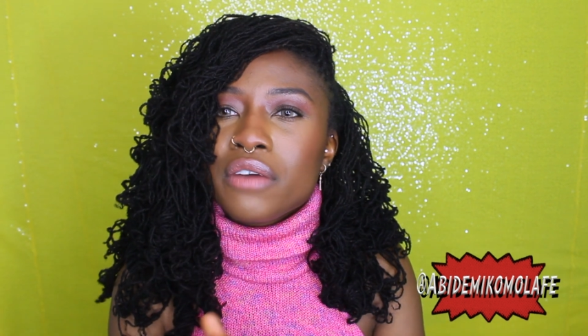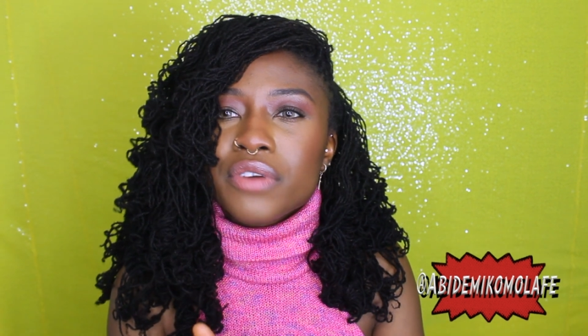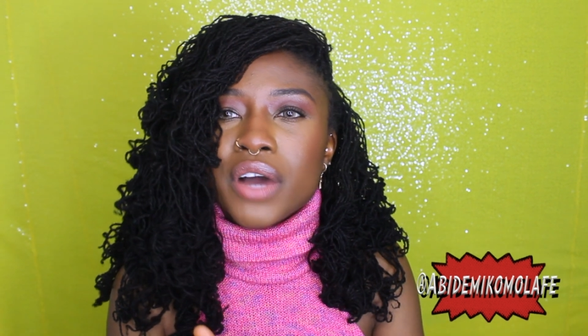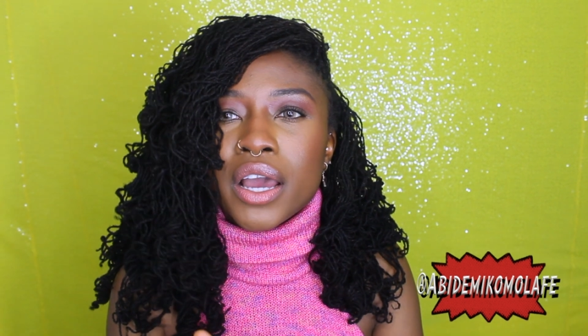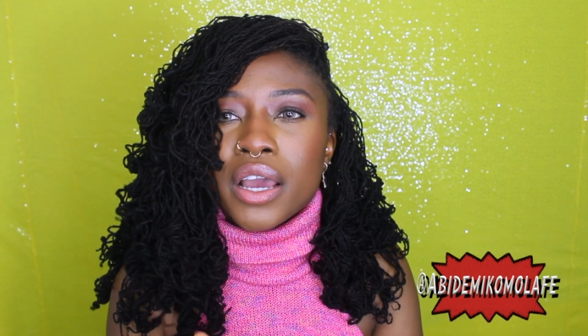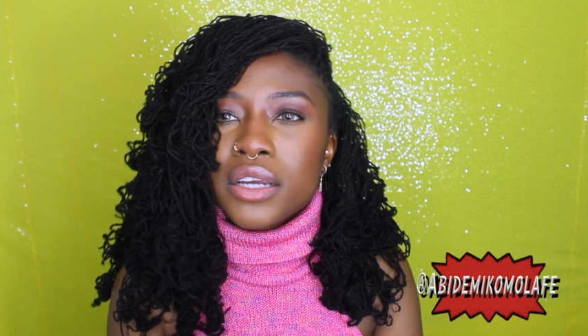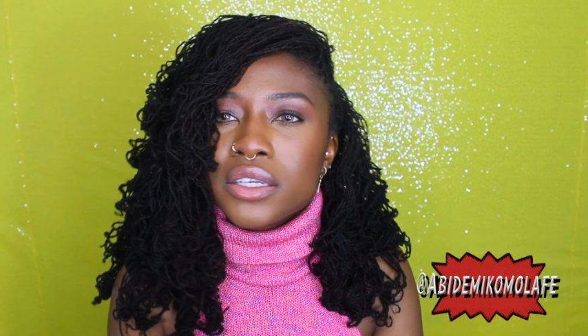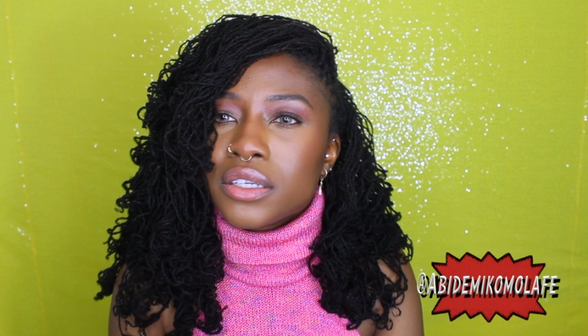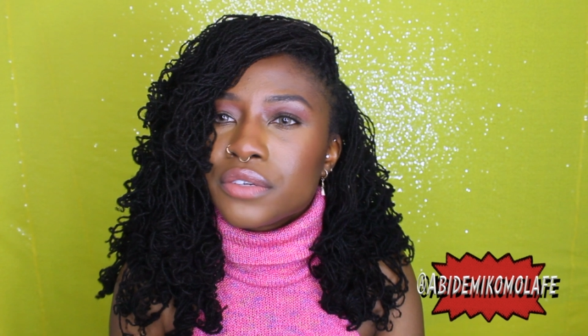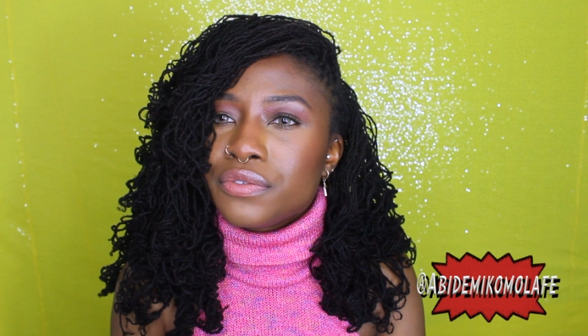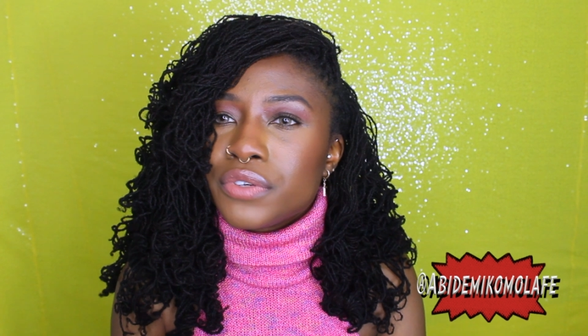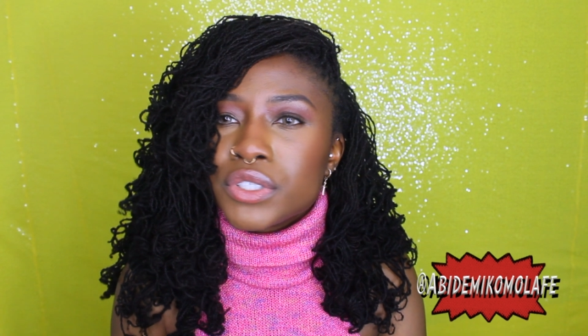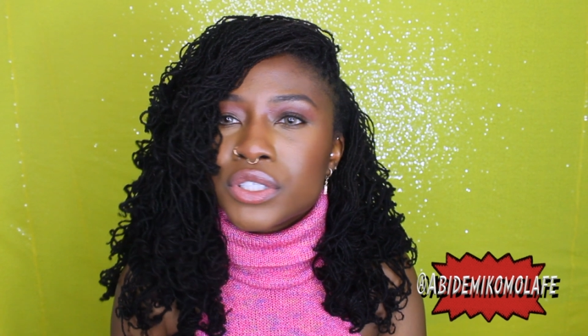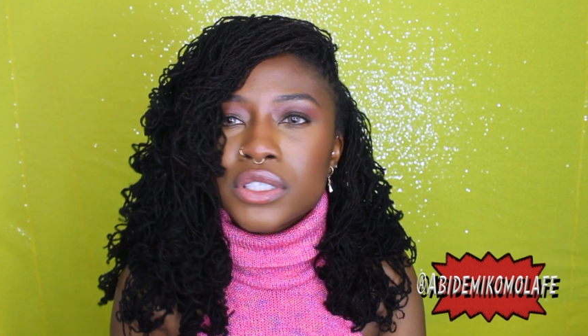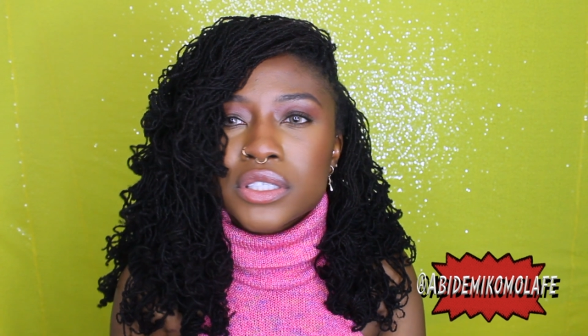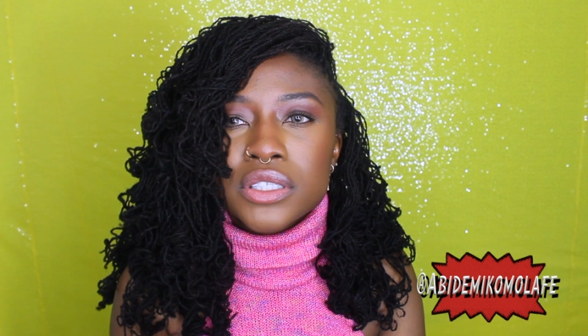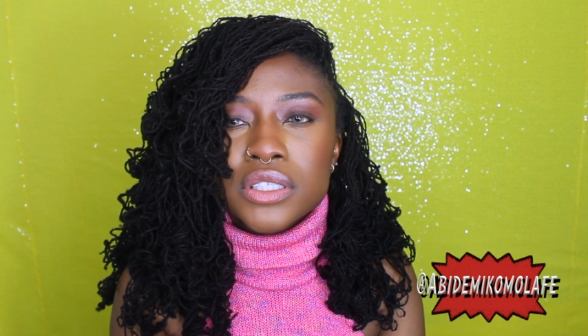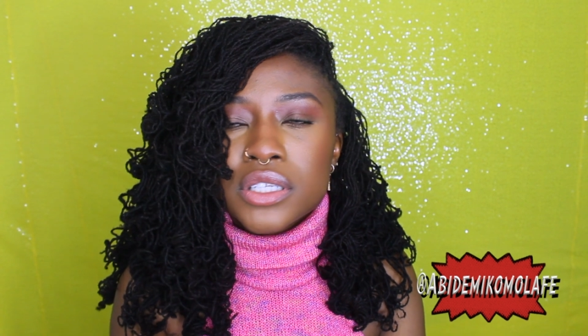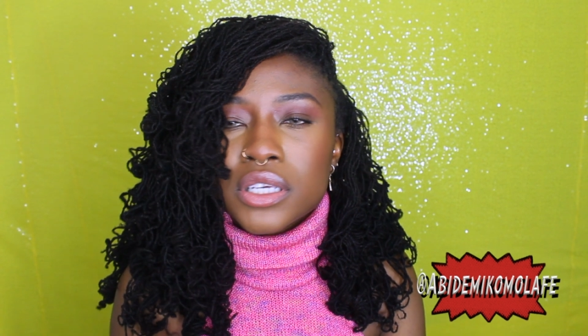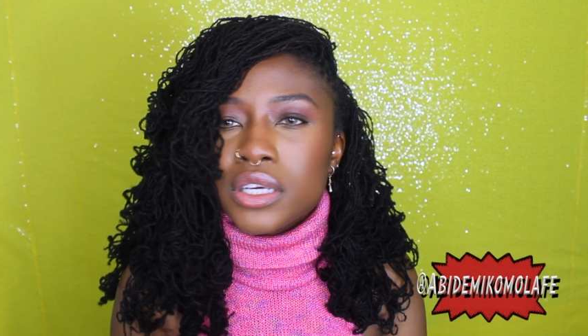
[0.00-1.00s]
iron
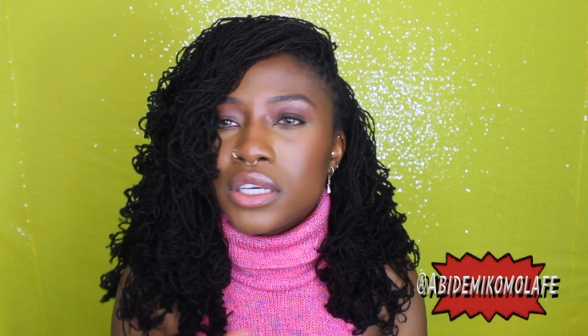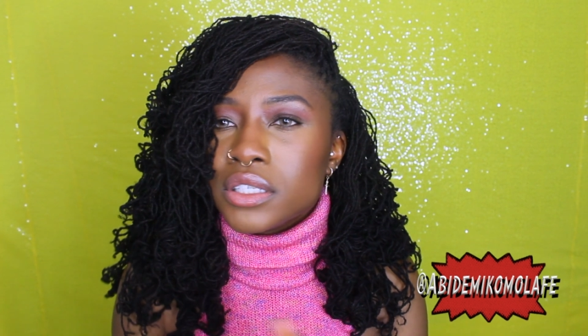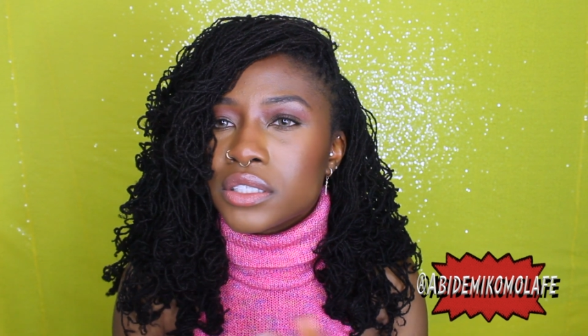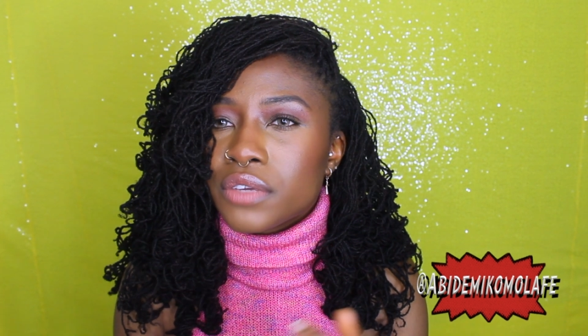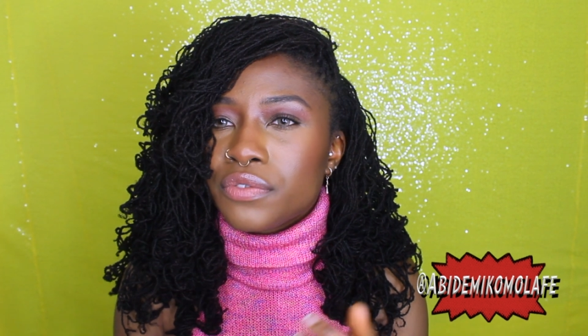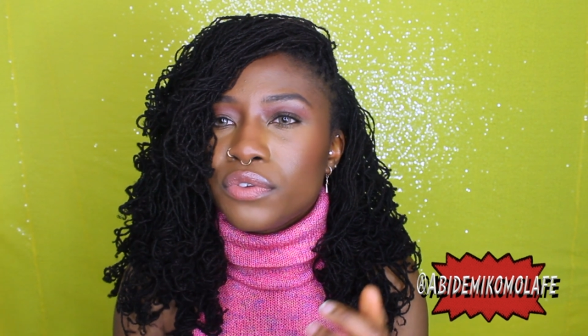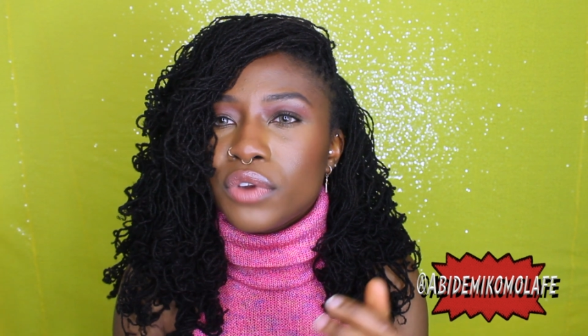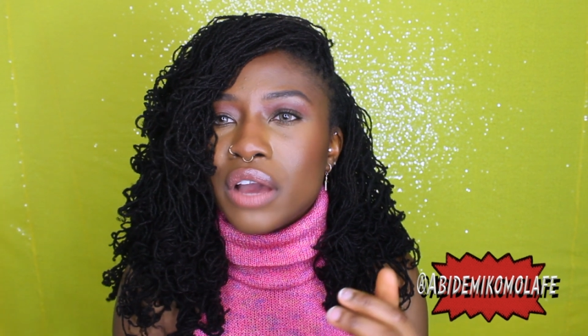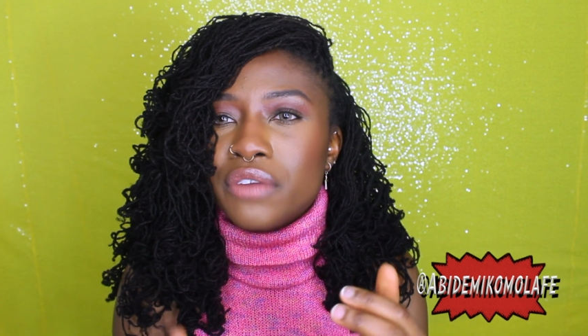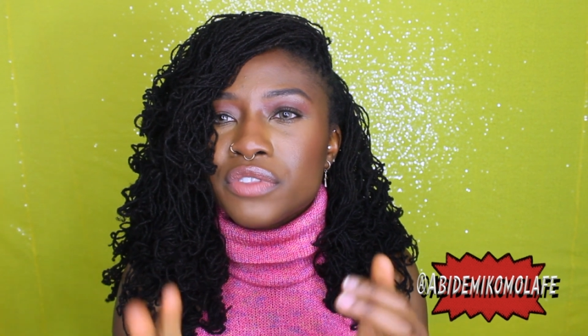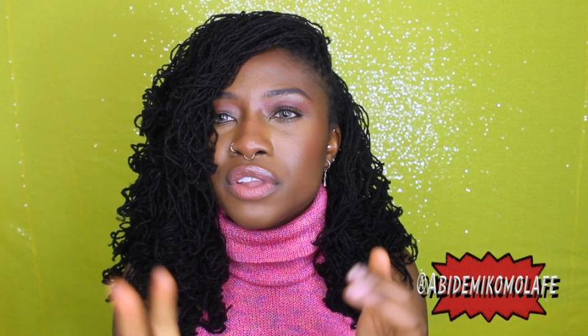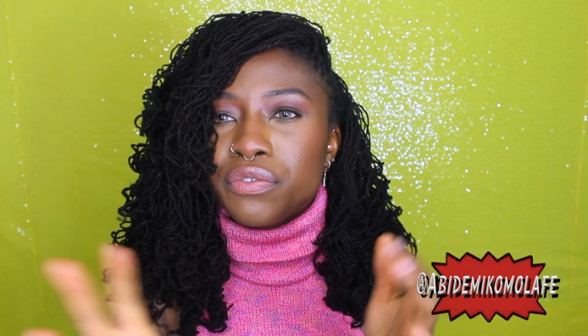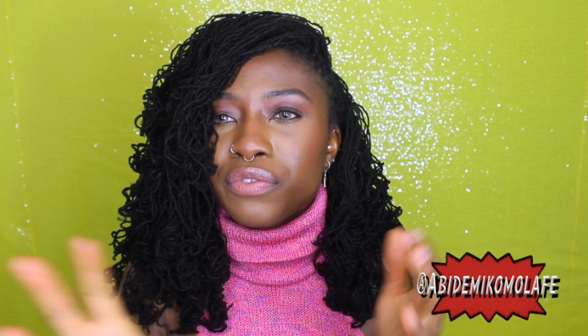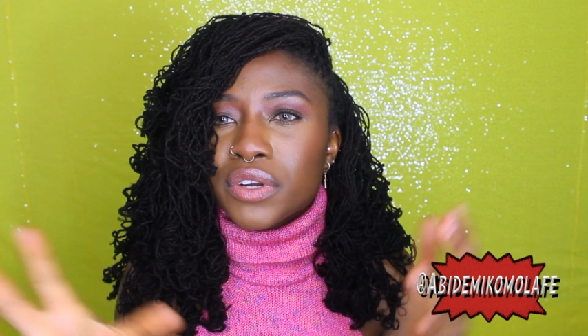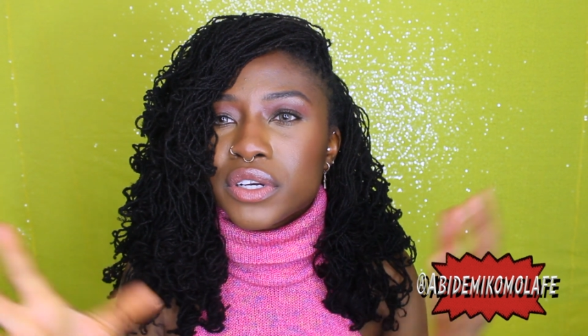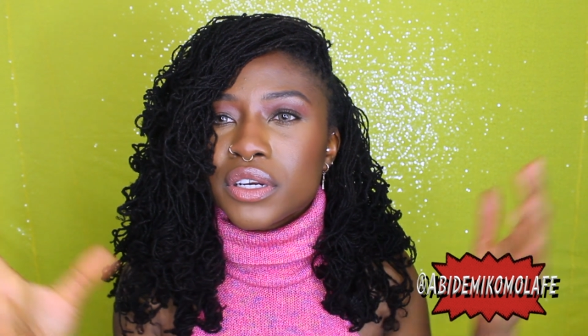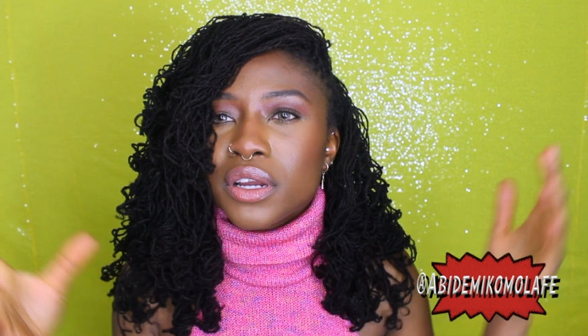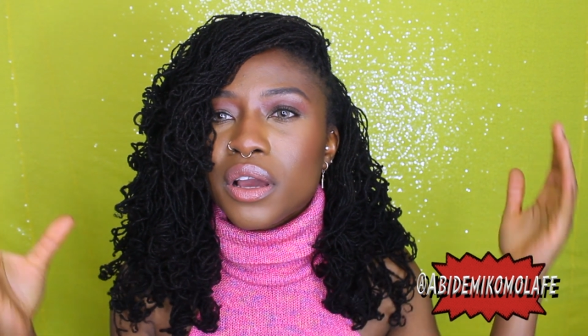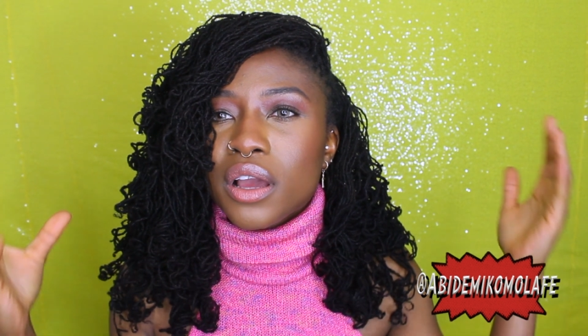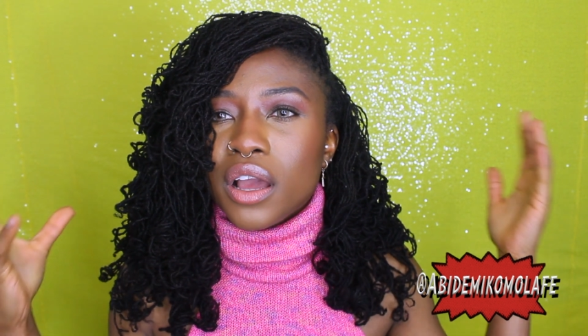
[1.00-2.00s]
deficiencies, if you have
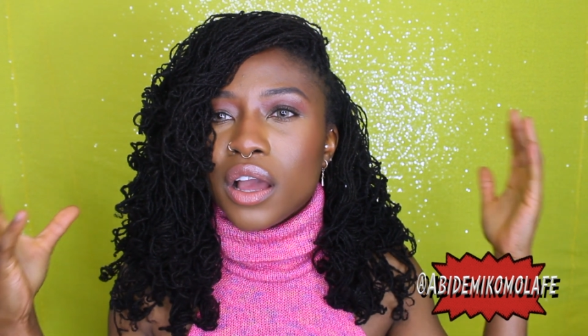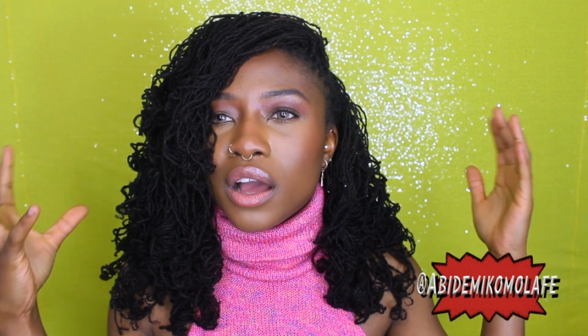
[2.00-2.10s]
different